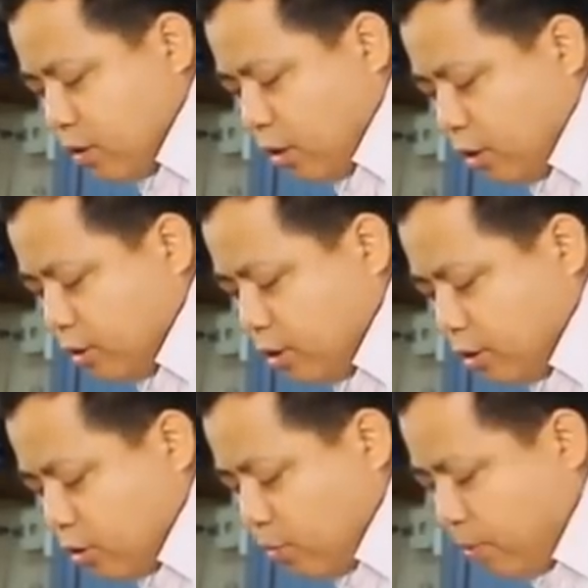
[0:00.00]
On the
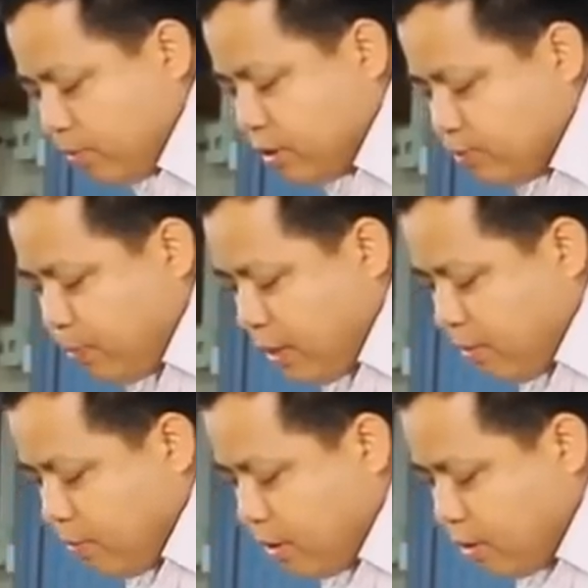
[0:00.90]
top of this
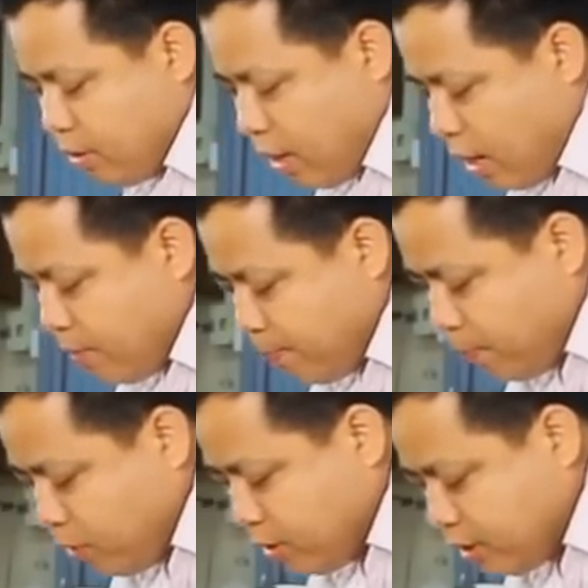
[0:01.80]
plane mirror I will
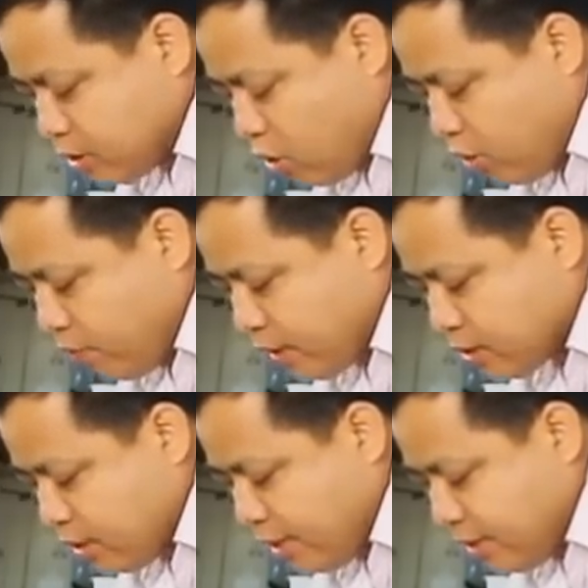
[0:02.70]
put this
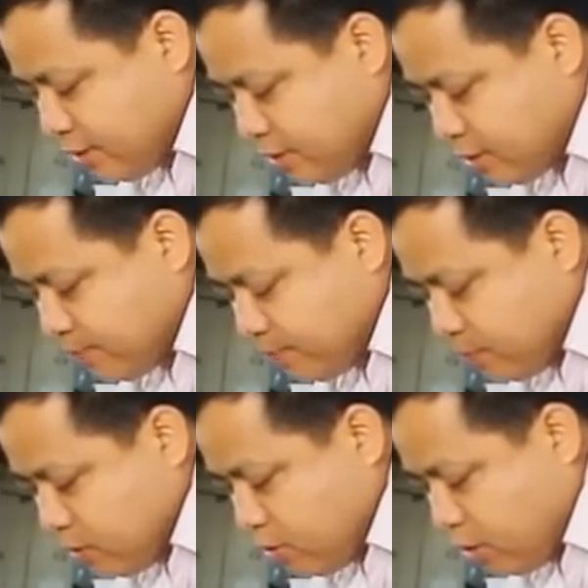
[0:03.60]
convex lens,
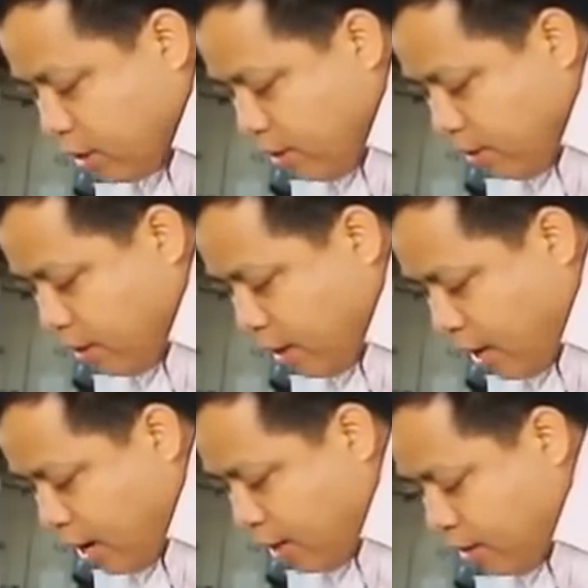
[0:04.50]
okay,
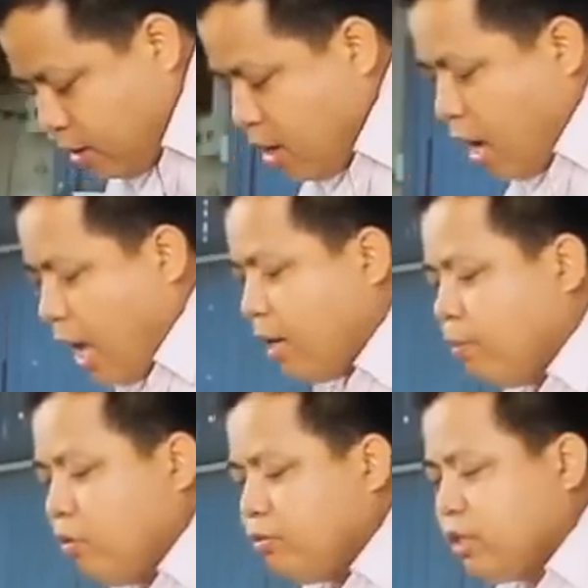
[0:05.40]
and I will
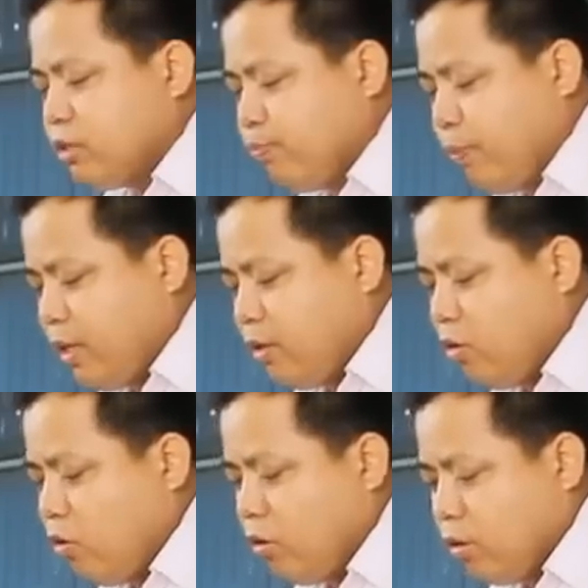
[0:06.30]
move this
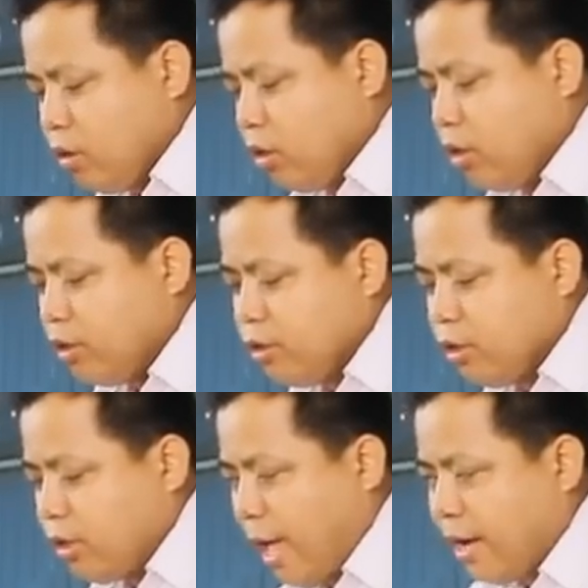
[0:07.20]
pin on
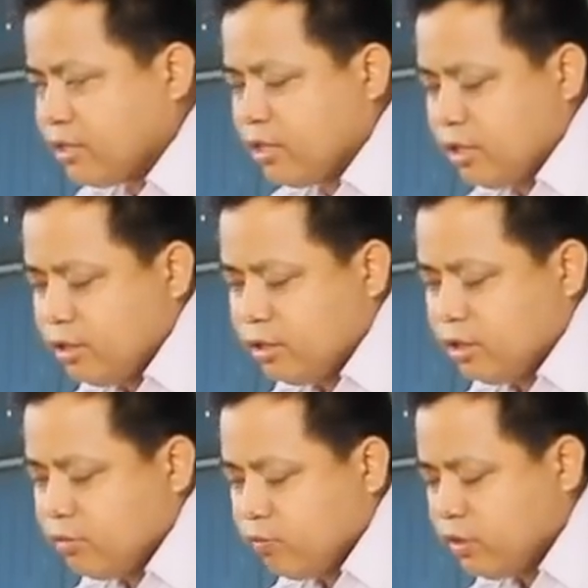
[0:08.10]
the
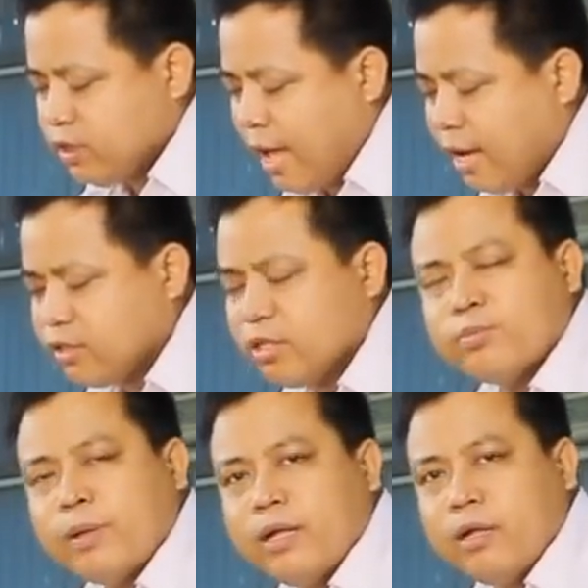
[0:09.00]
axis which acts as
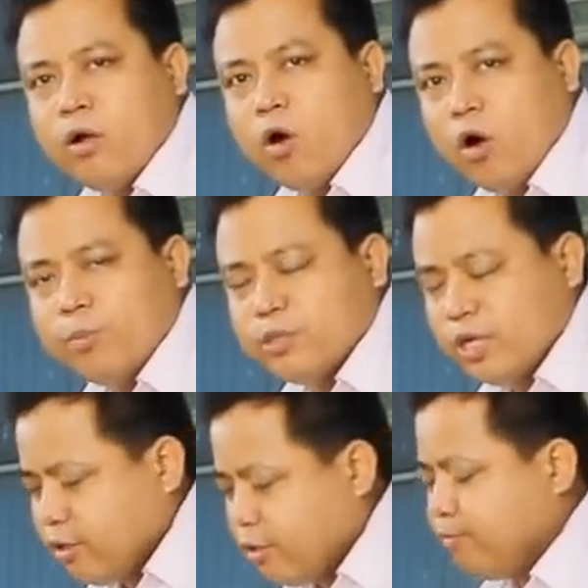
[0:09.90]
my
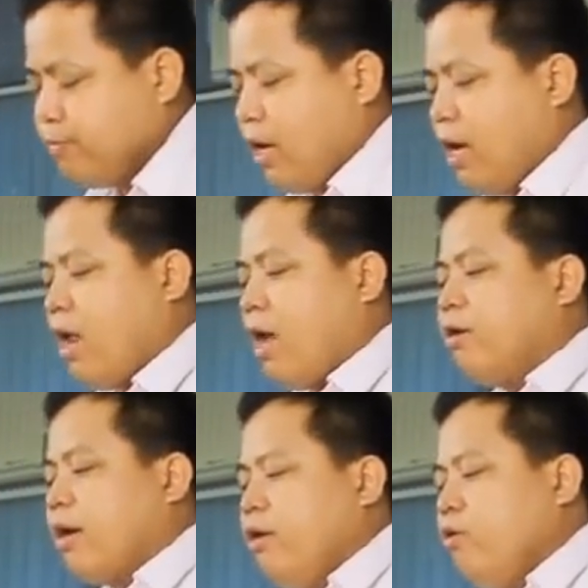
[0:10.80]
object, and I will
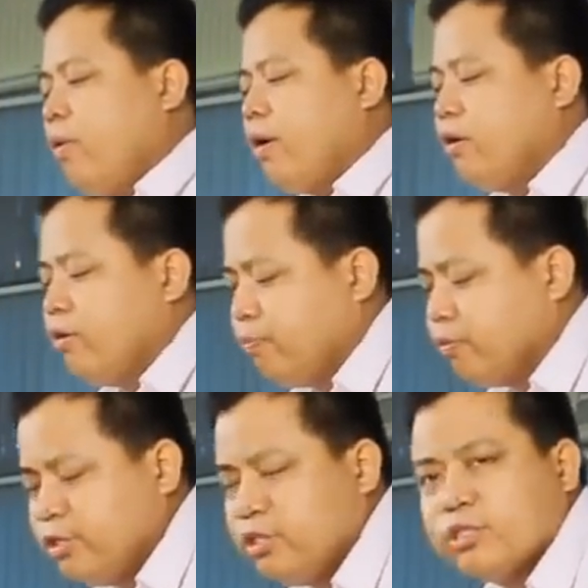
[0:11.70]
try to find out a
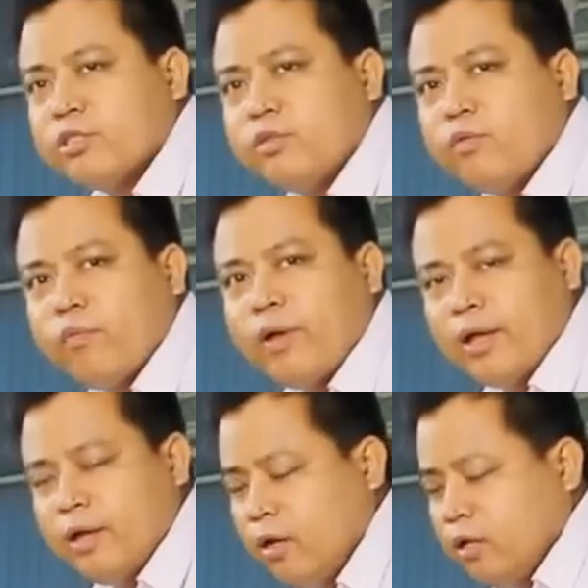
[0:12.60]
position
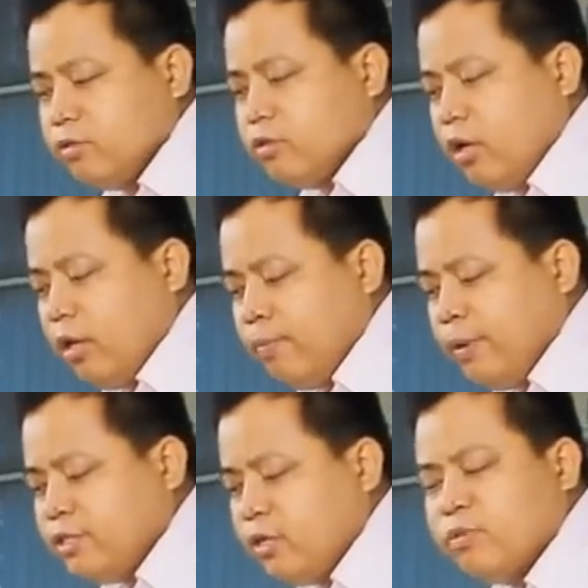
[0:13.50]
where the
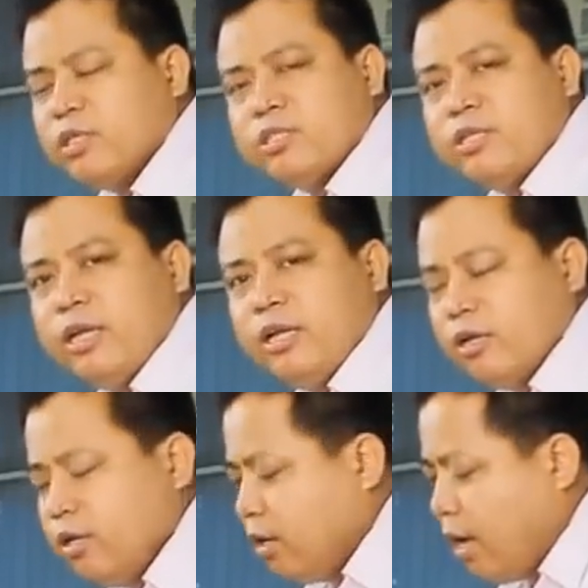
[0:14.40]
image of this
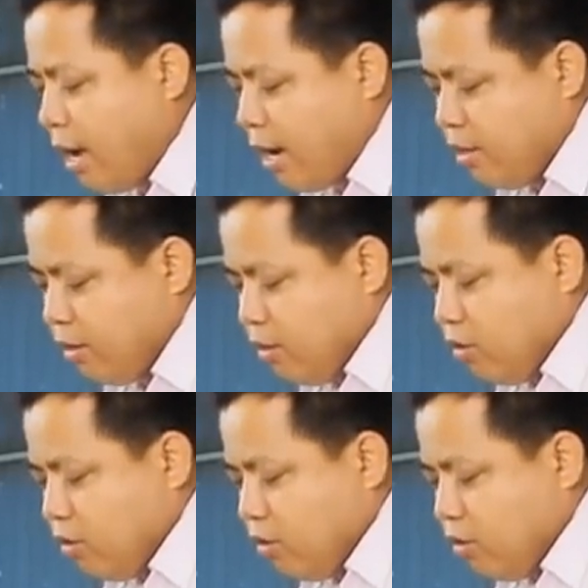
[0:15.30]
needle and